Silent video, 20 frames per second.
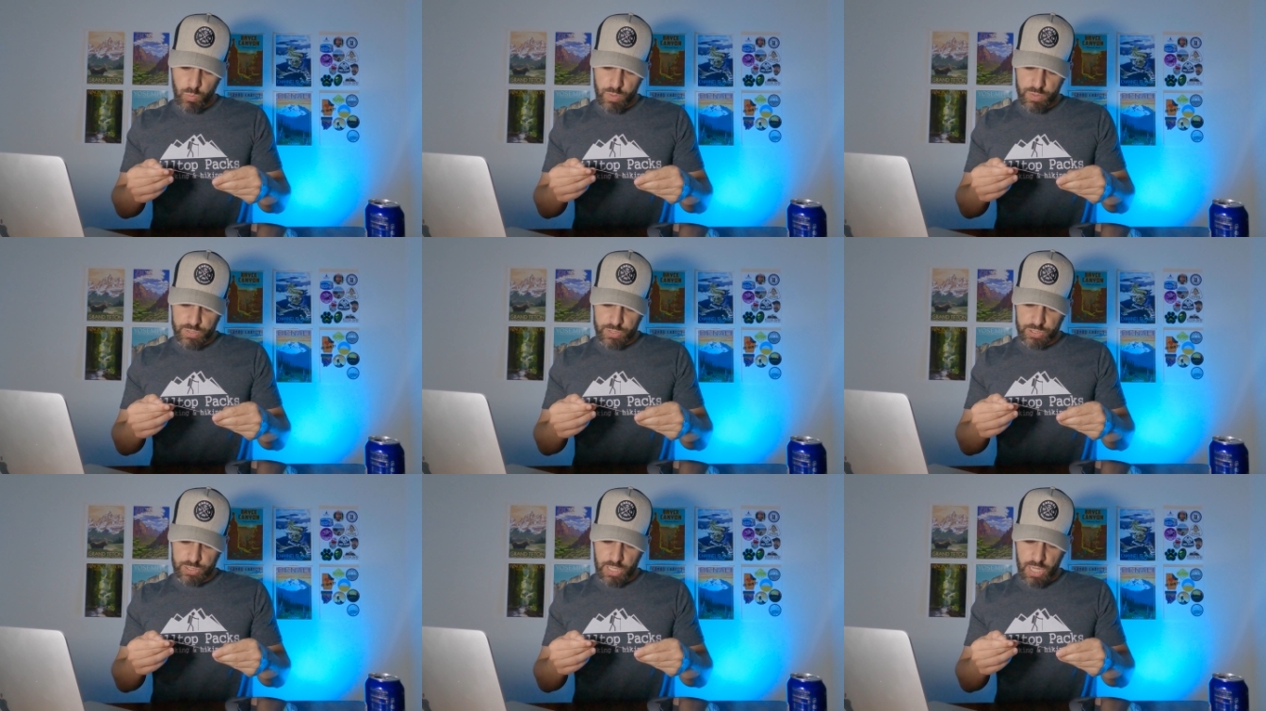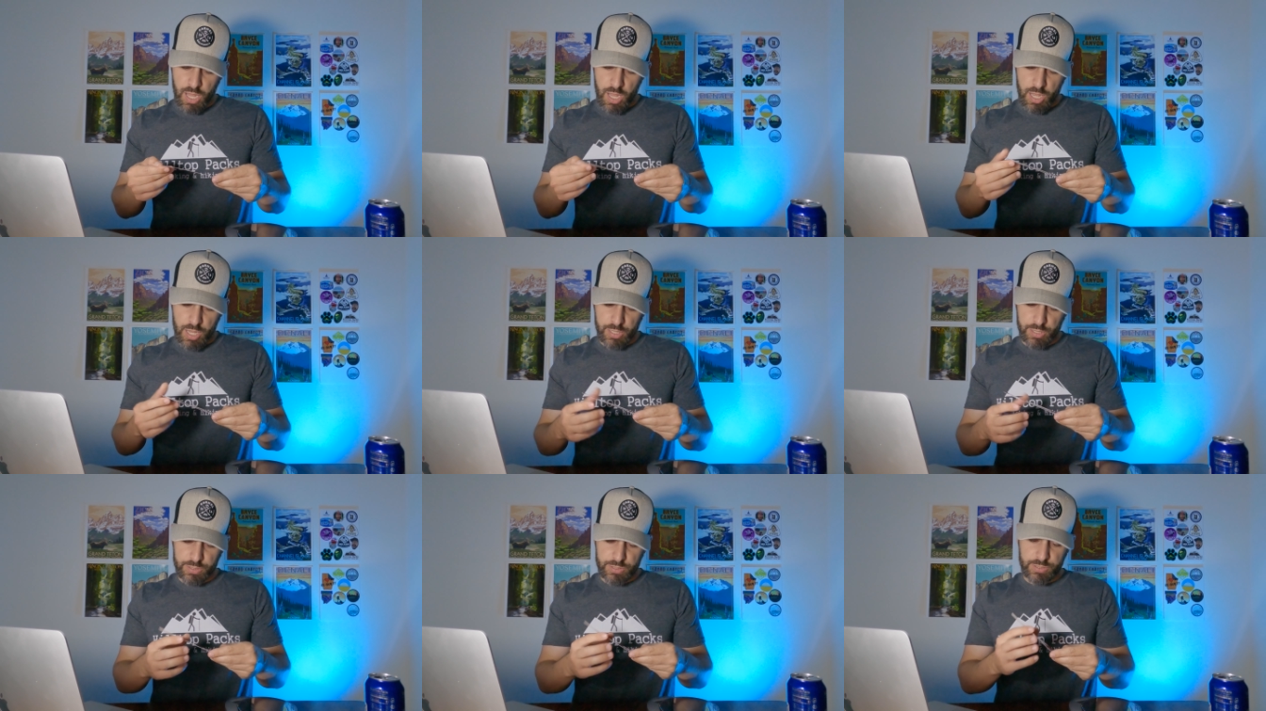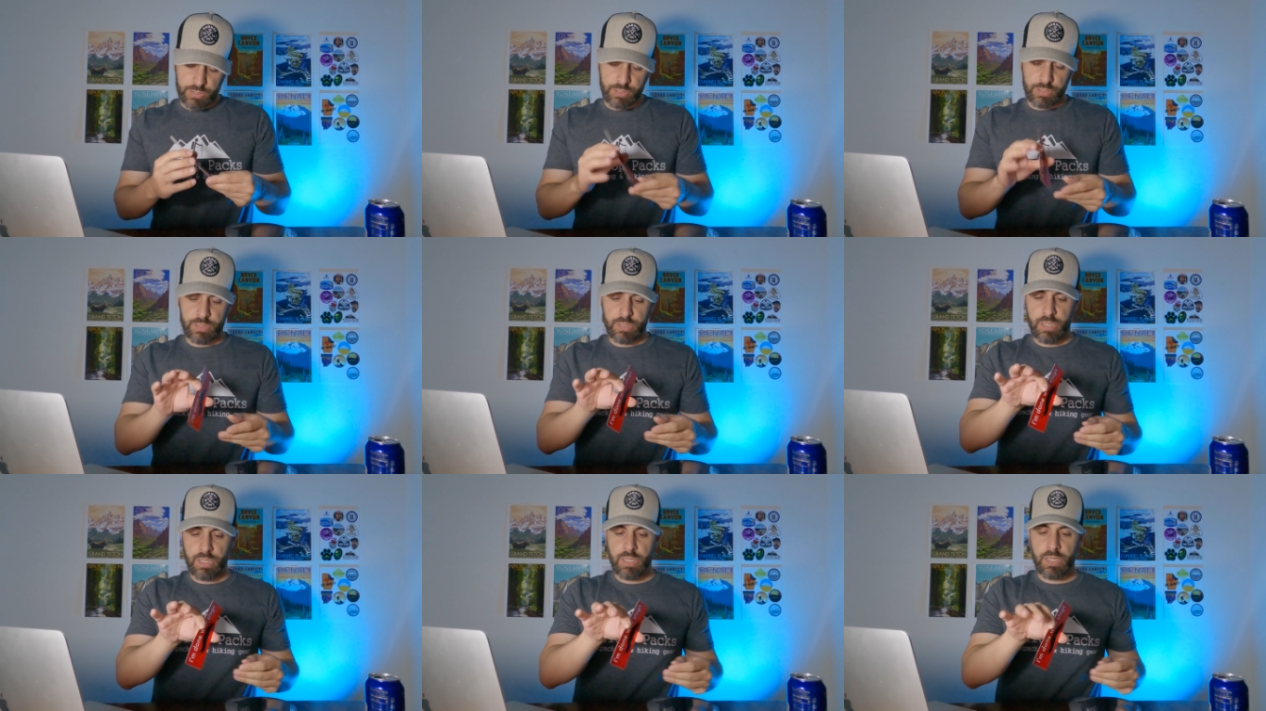with
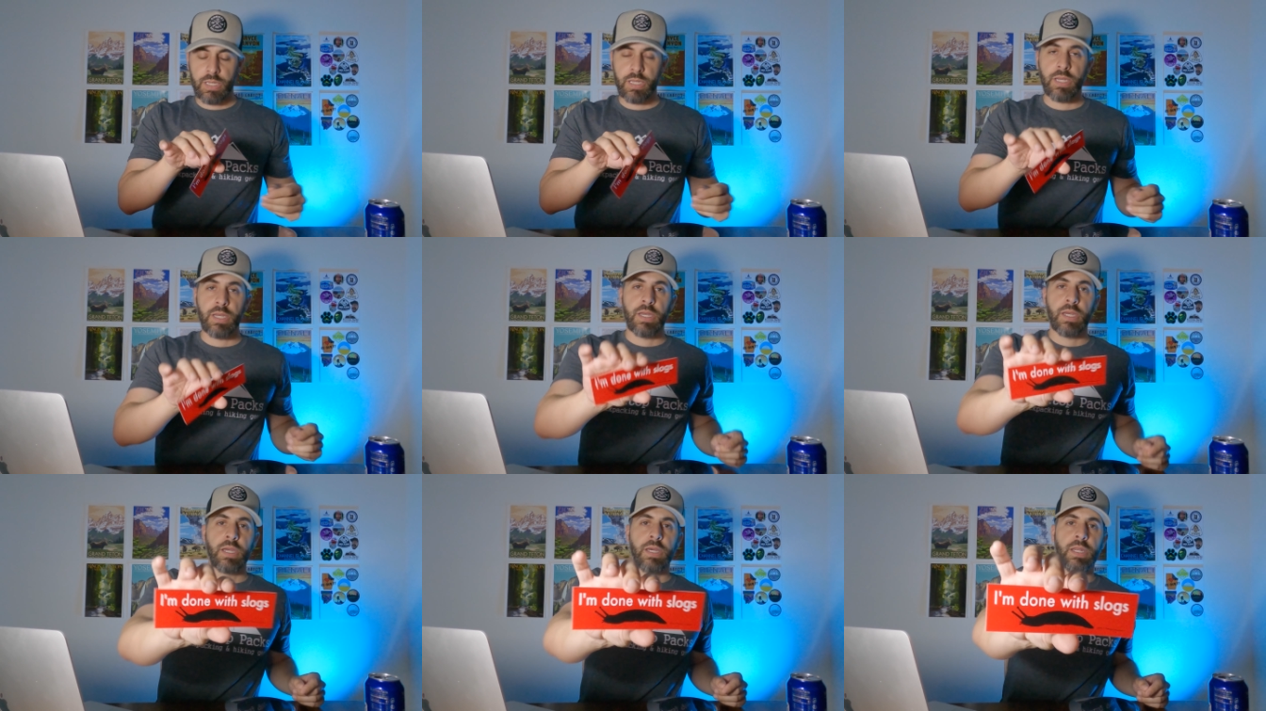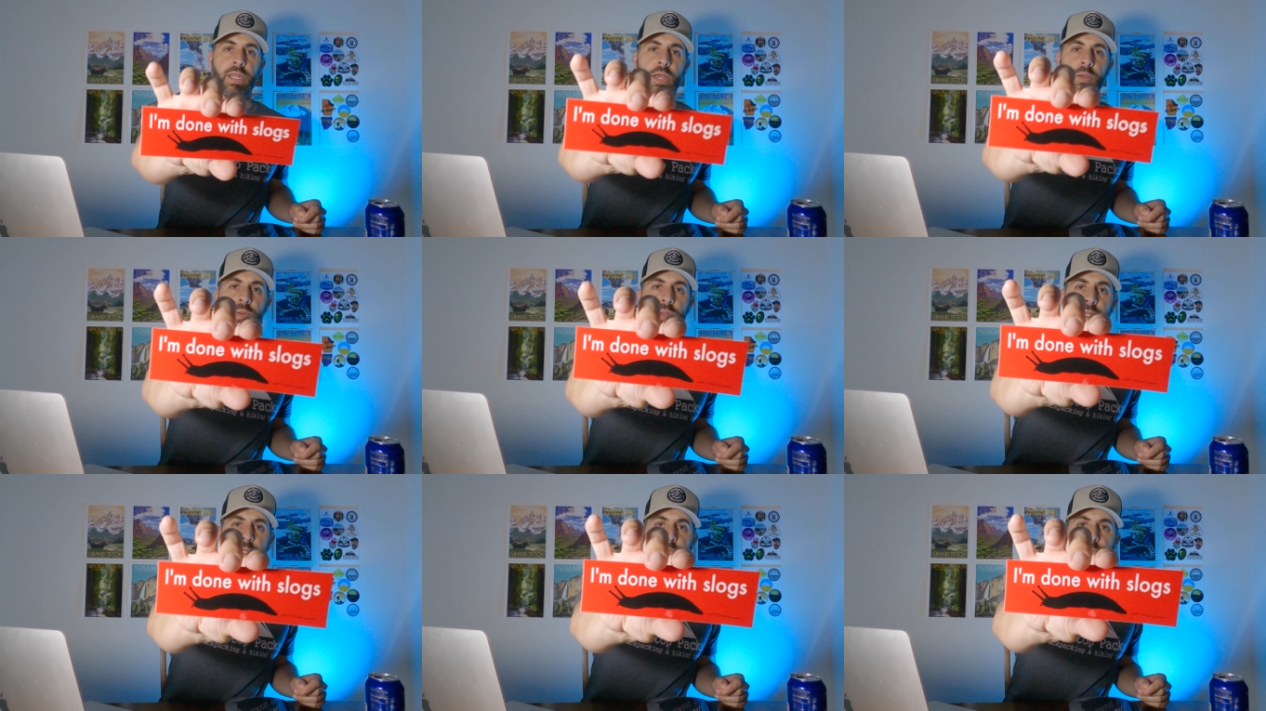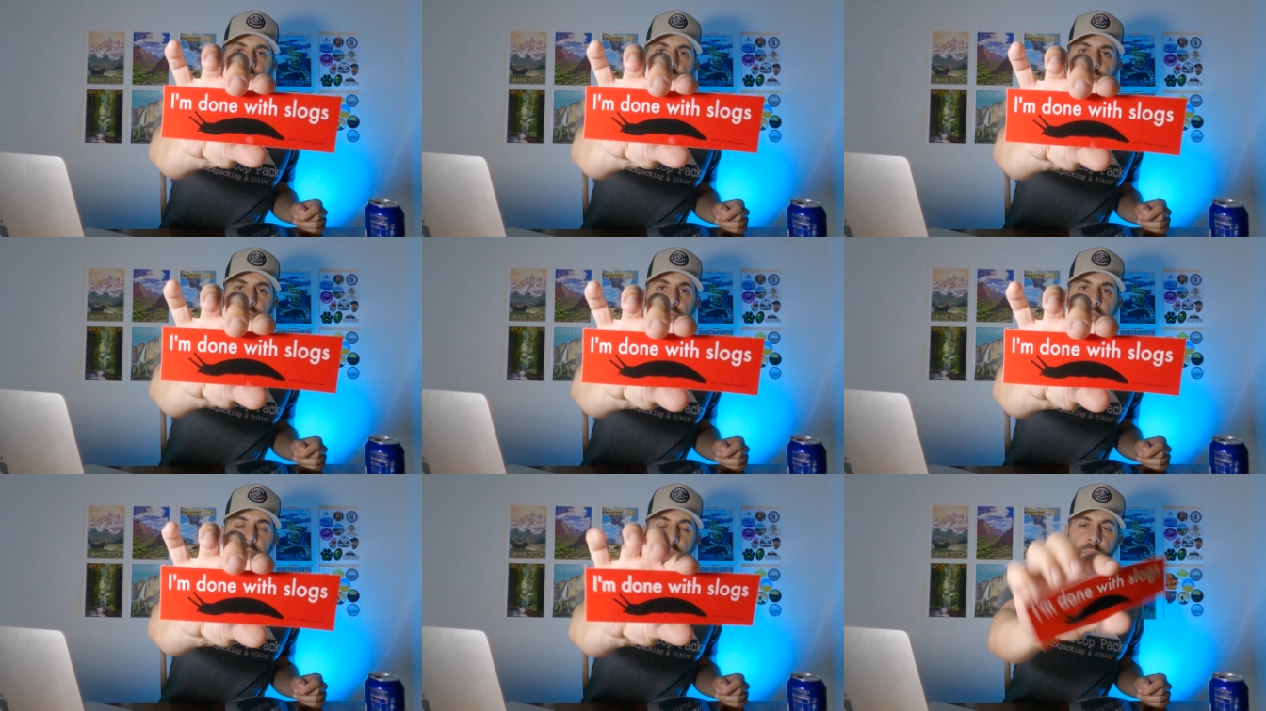slogs." Not really sure
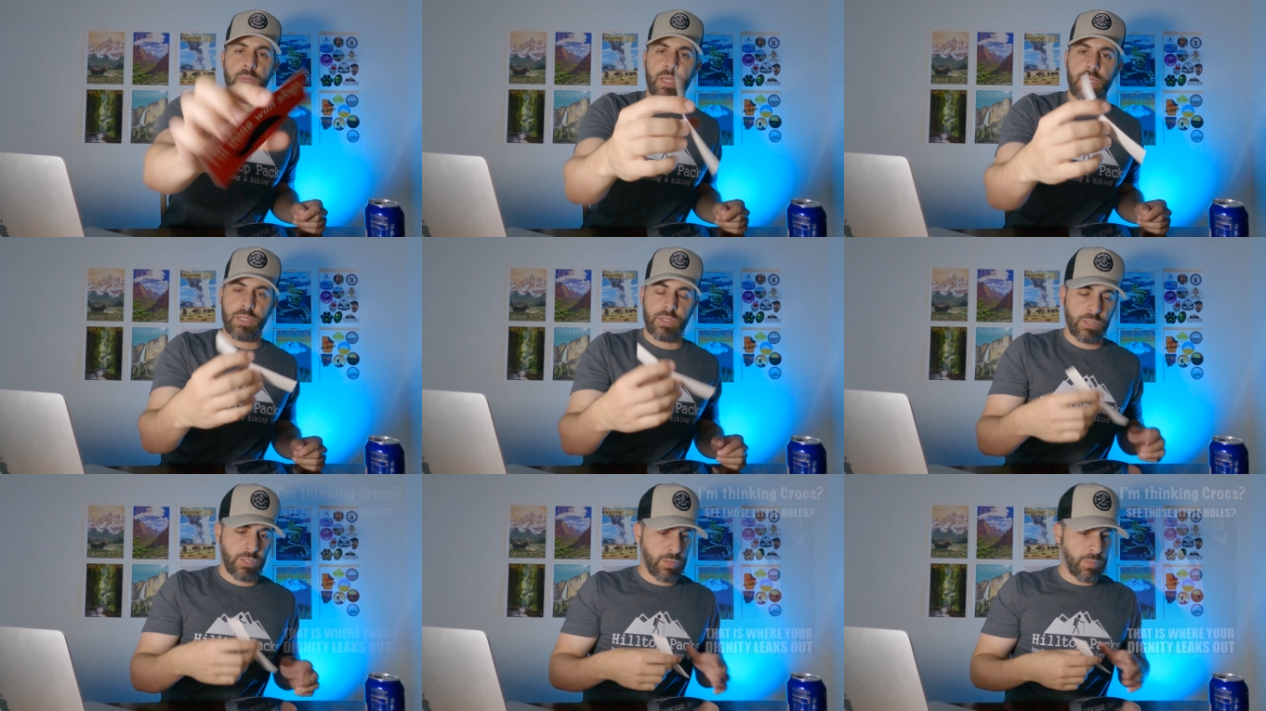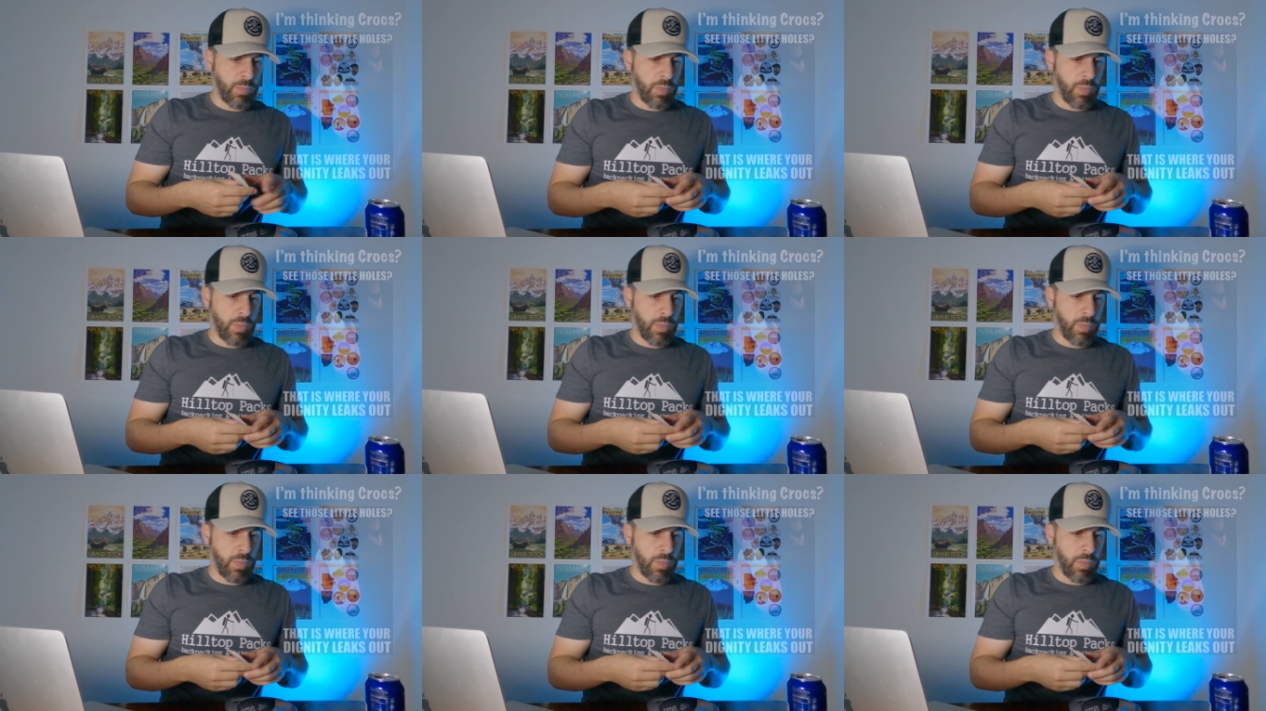what that means,